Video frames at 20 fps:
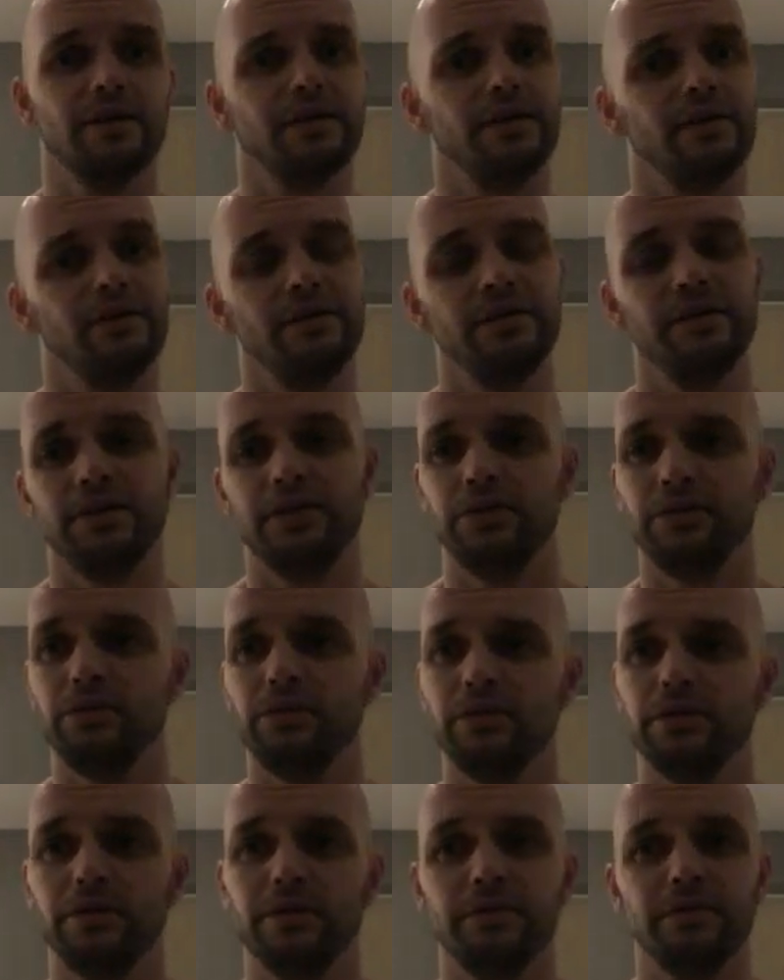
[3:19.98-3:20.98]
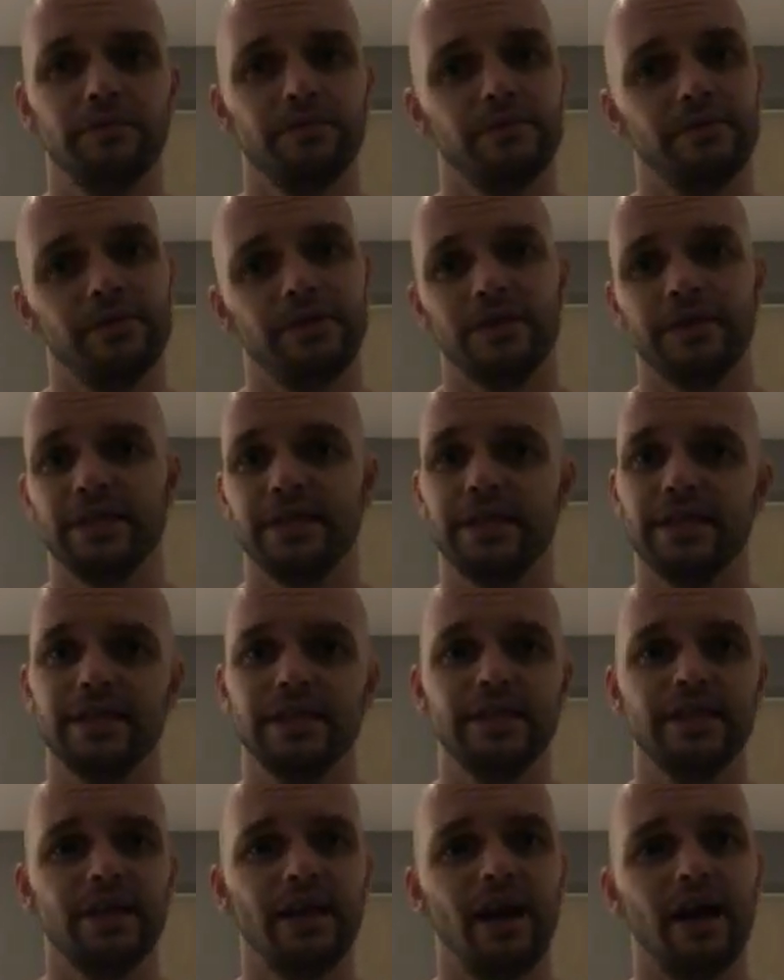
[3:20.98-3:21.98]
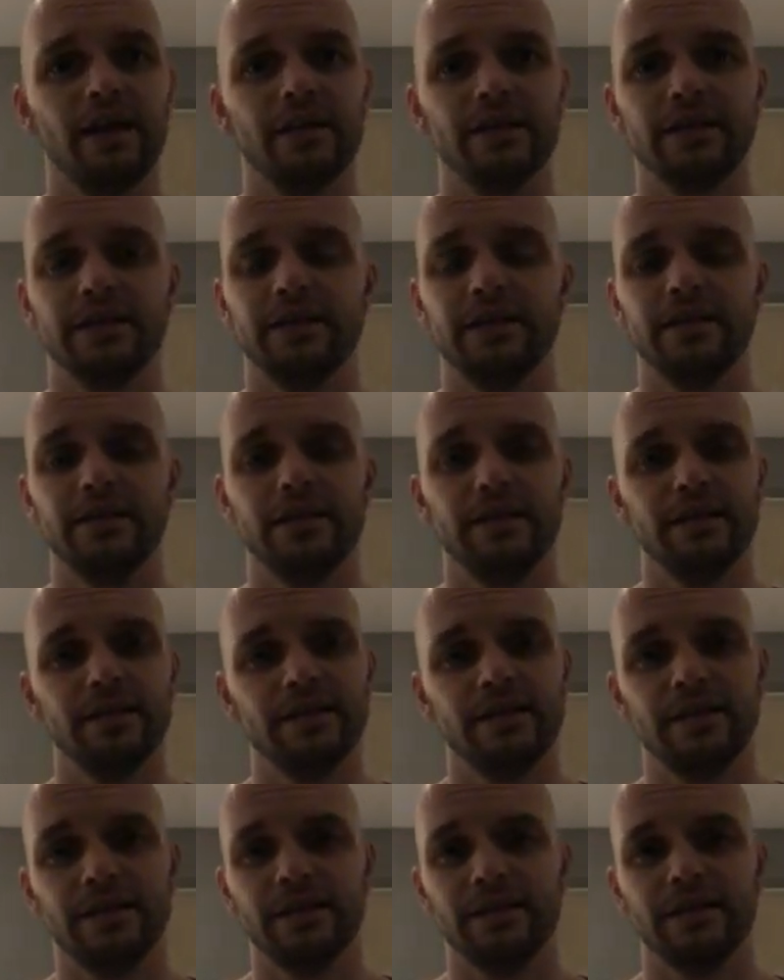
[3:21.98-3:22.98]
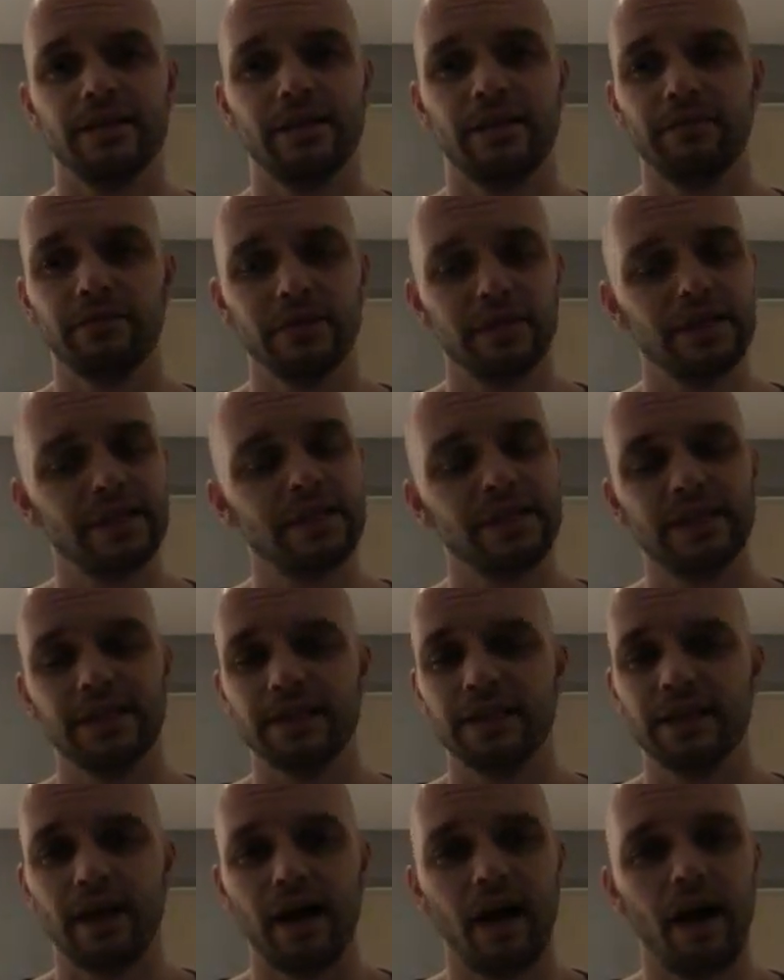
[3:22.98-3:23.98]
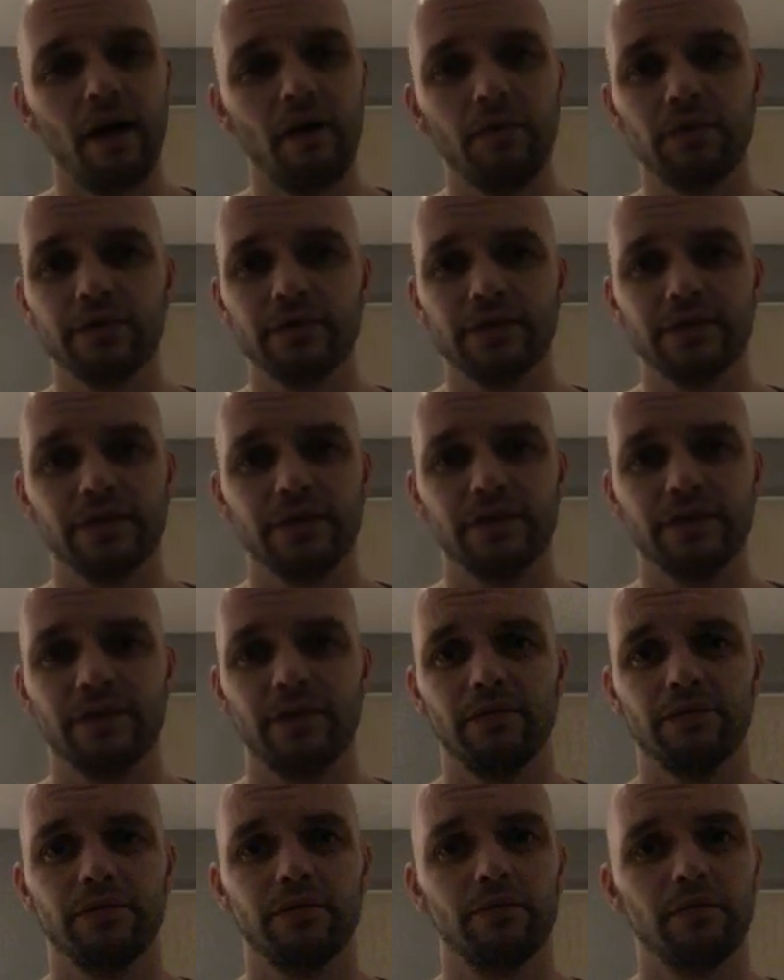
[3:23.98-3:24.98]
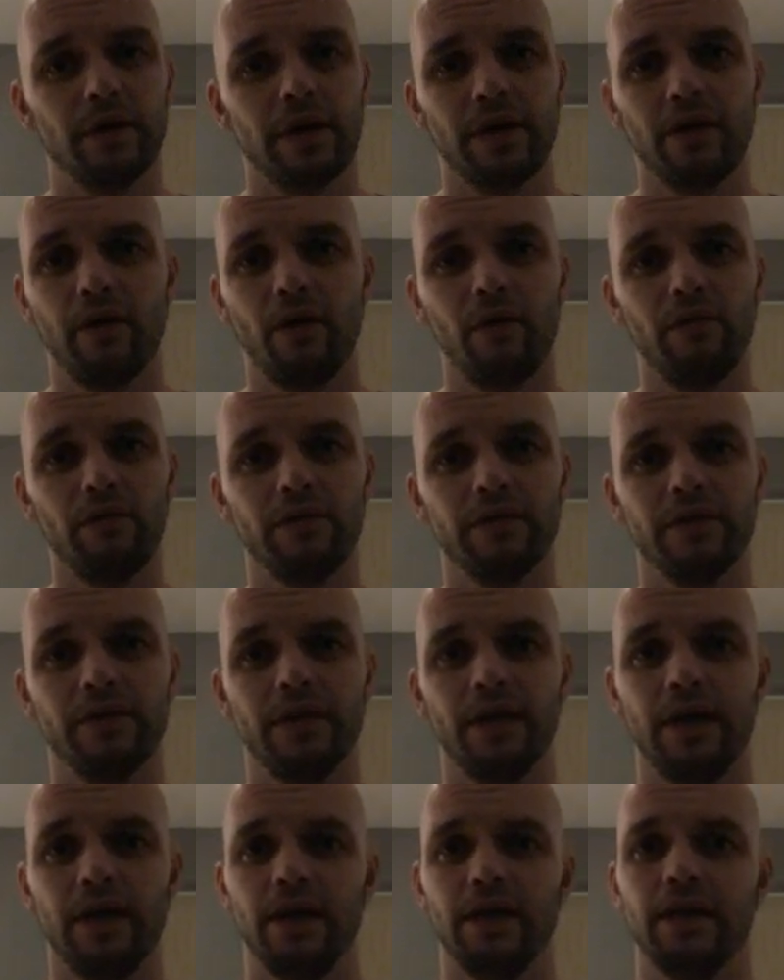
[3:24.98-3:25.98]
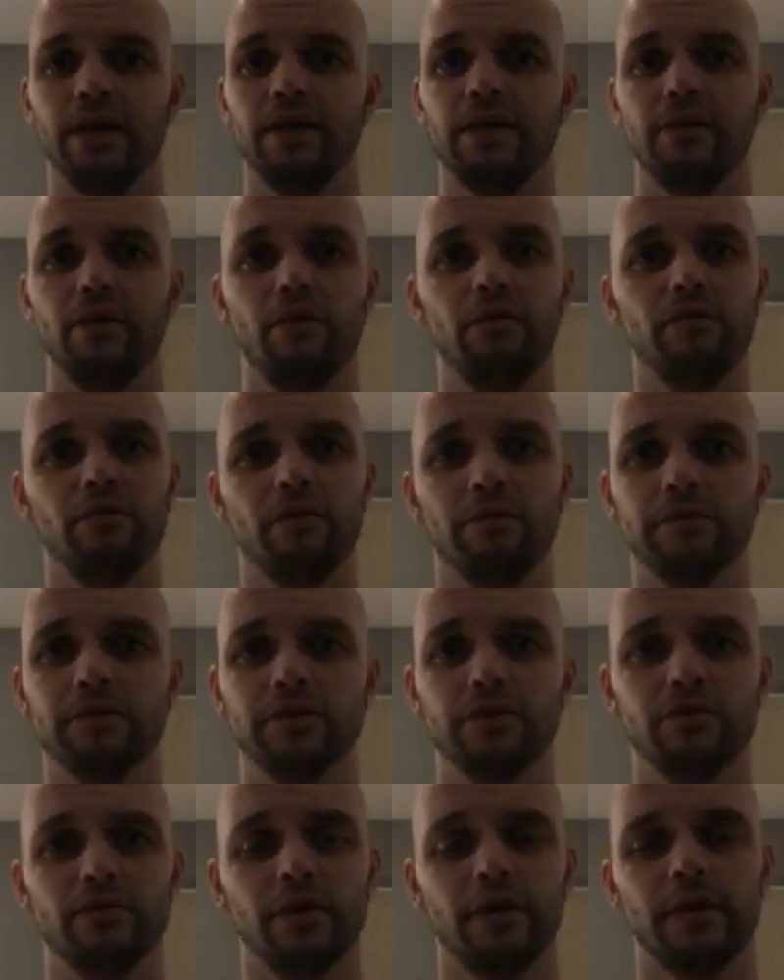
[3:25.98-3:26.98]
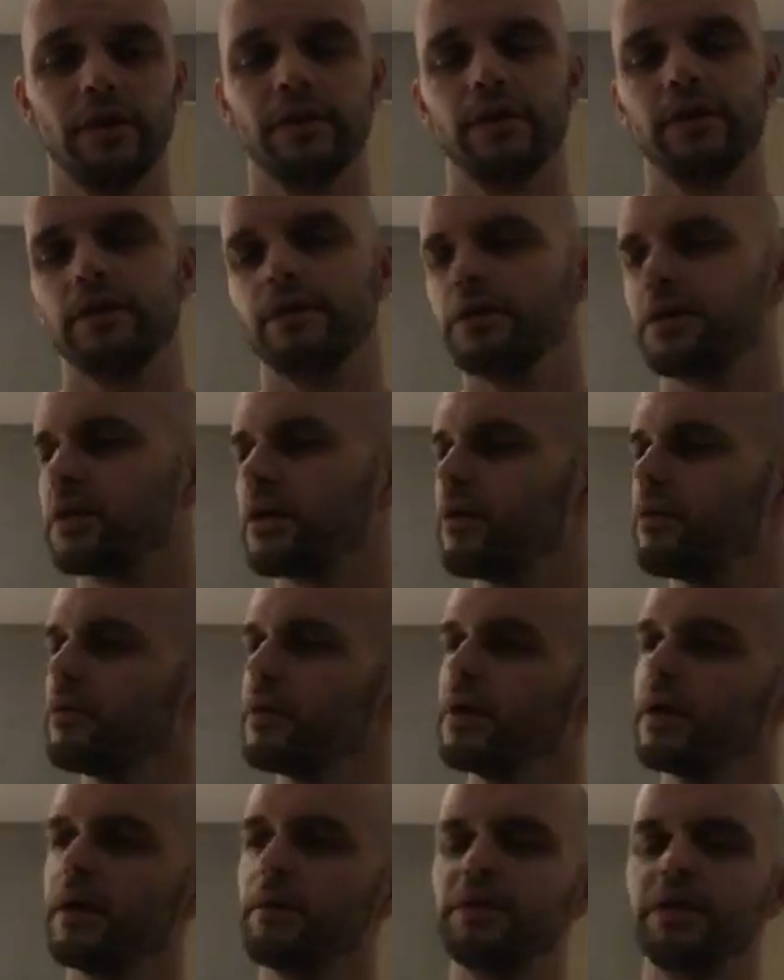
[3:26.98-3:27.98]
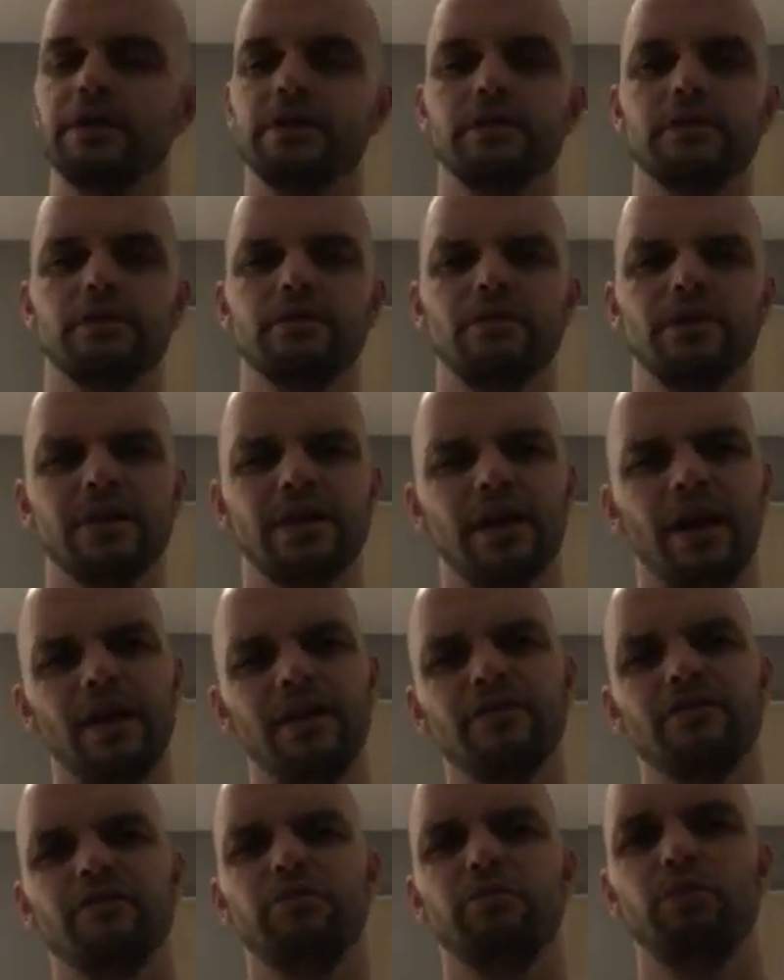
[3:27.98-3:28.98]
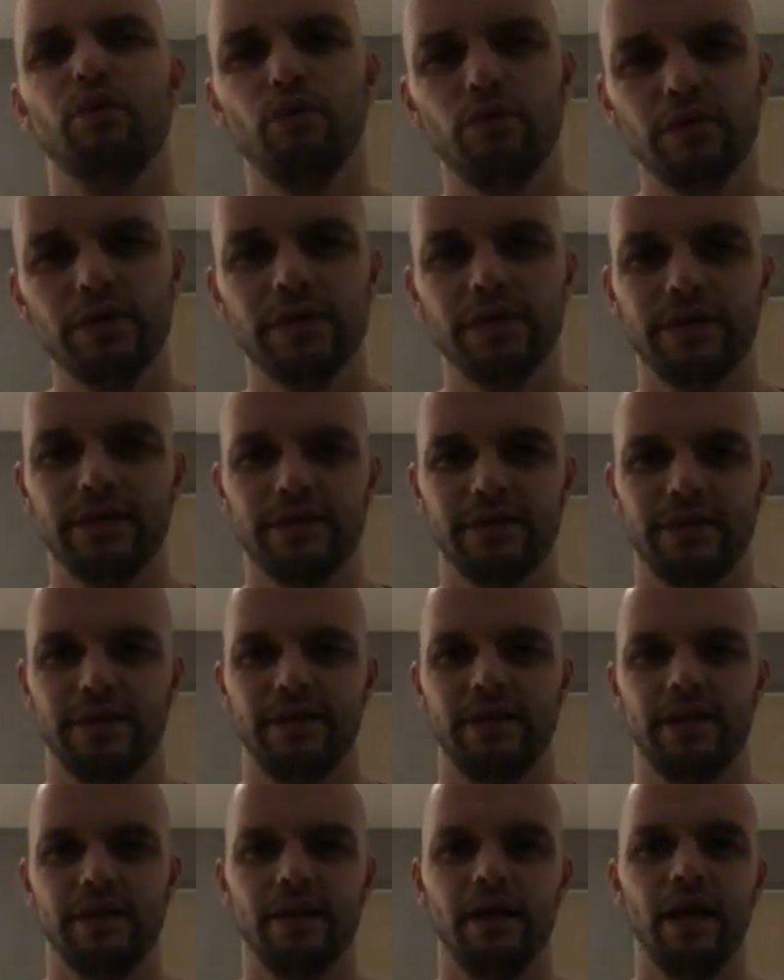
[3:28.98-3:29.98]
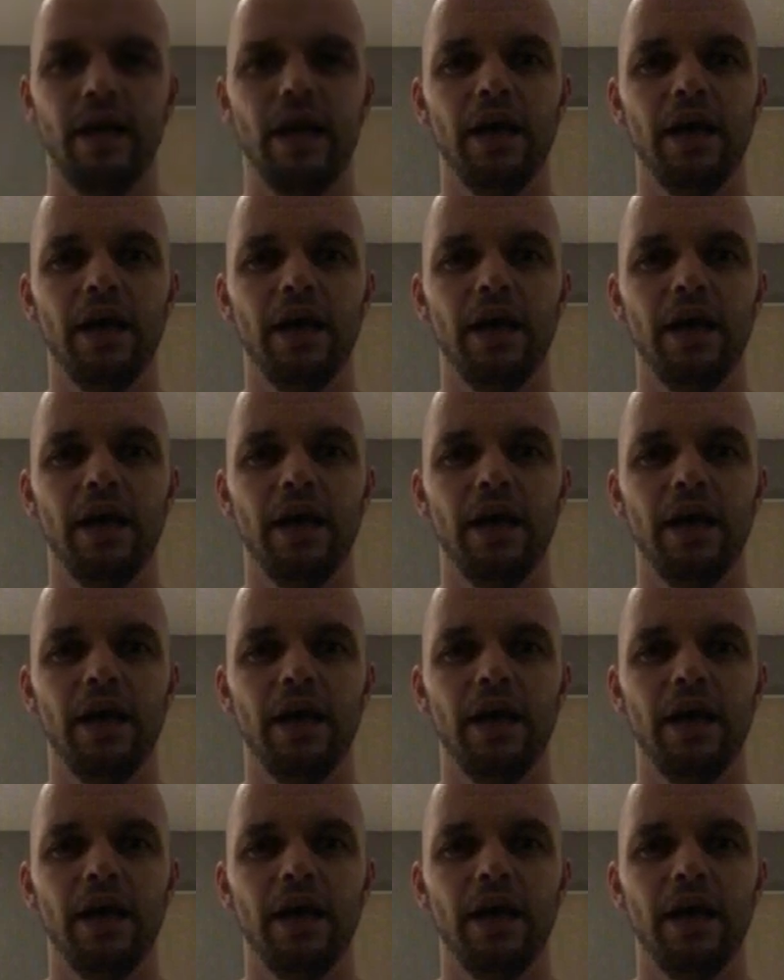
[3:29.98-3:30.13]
32 to 60, 66, 76 hours, you know, to recover, you know, from the training, you know. I mean, what kind of bullshit is that?